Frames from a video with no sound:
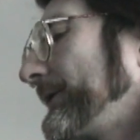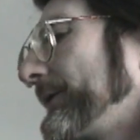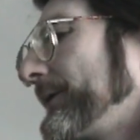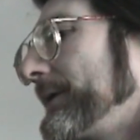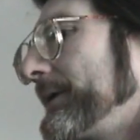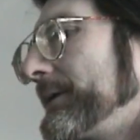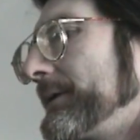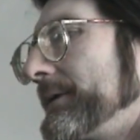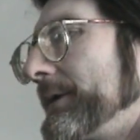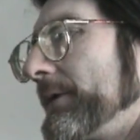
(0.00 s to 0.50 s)

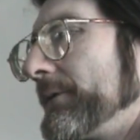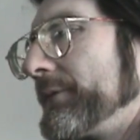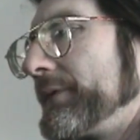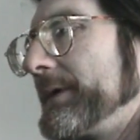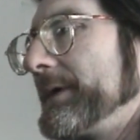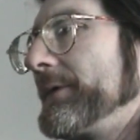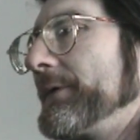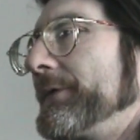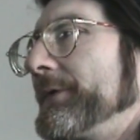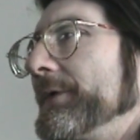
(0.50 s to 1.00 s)
that don't
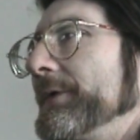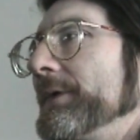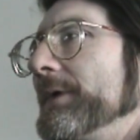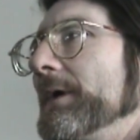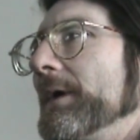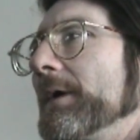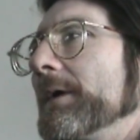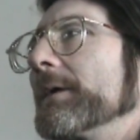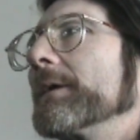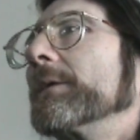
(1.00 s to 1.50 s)
feel too
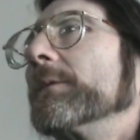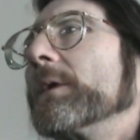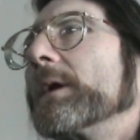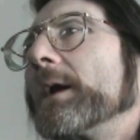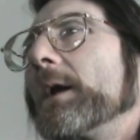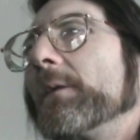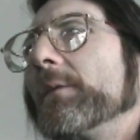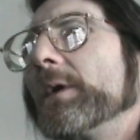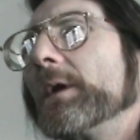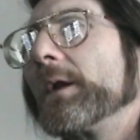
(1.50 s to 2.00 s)
good when I
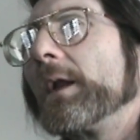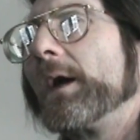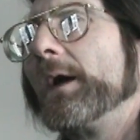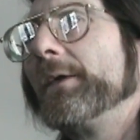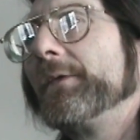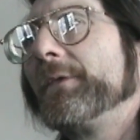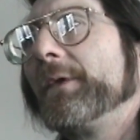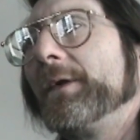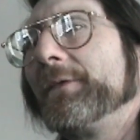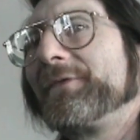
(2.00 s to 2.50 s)

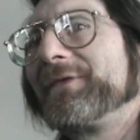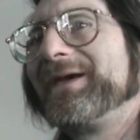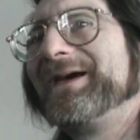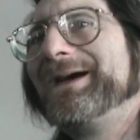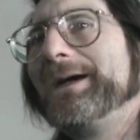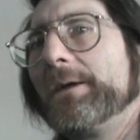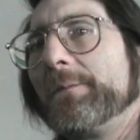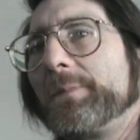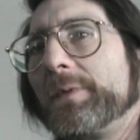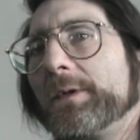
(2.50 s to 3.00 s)
realize that's
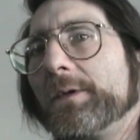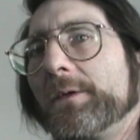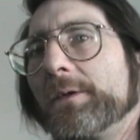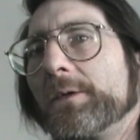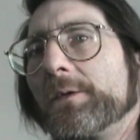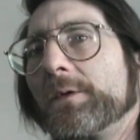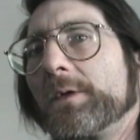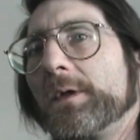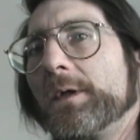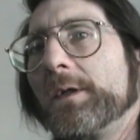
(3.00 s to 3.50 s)
happened,
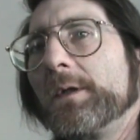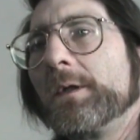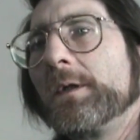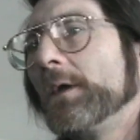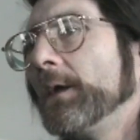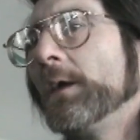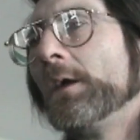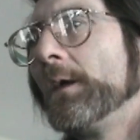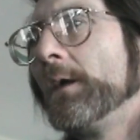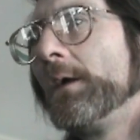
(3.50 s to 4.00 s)
okay?
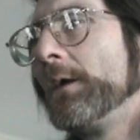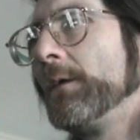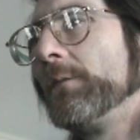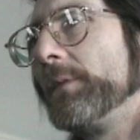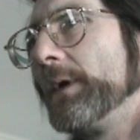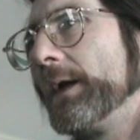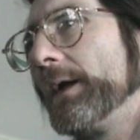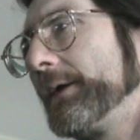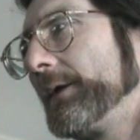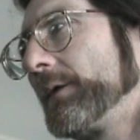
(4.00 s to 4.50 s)

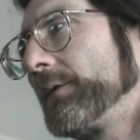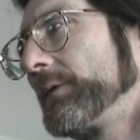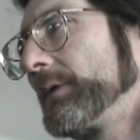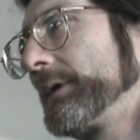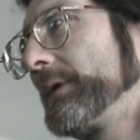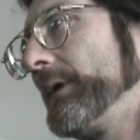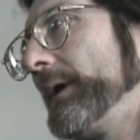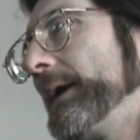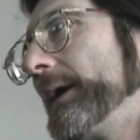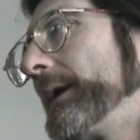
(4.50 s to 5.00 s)
But I don't
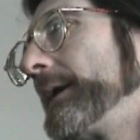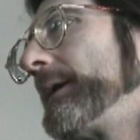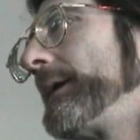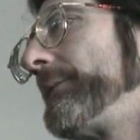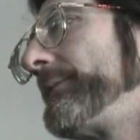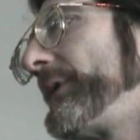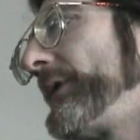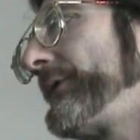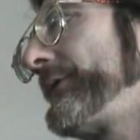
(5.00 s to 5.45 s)
regret it, and I'm not